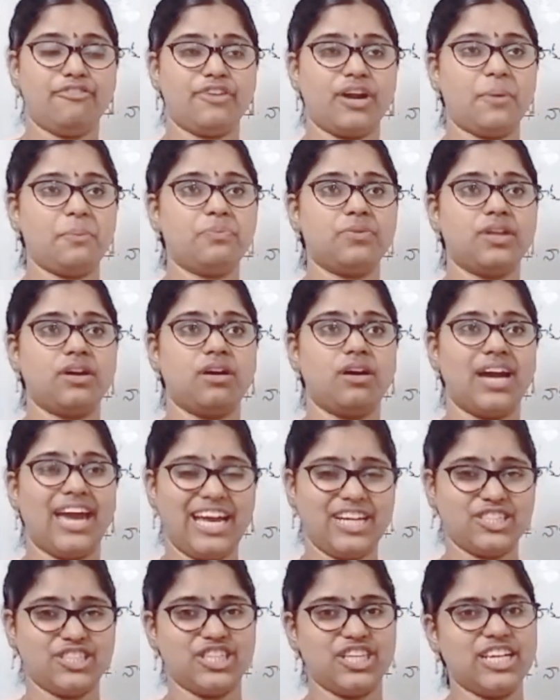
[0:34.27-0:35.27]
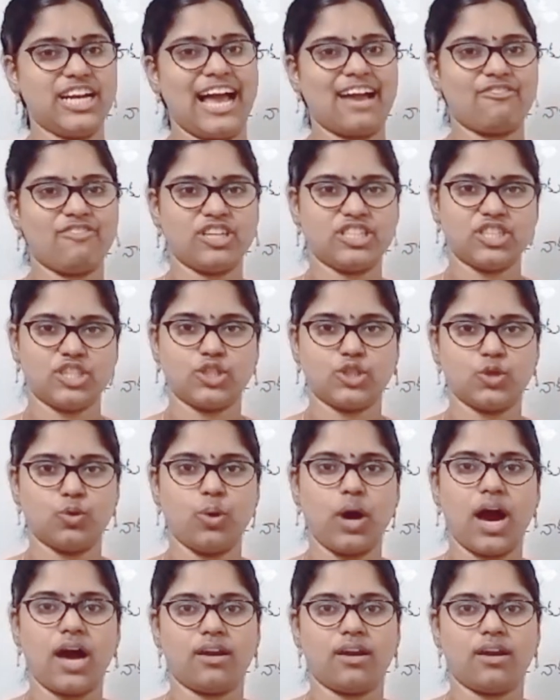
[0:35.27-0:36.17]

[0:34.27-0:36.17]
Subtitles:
from the ancient languages to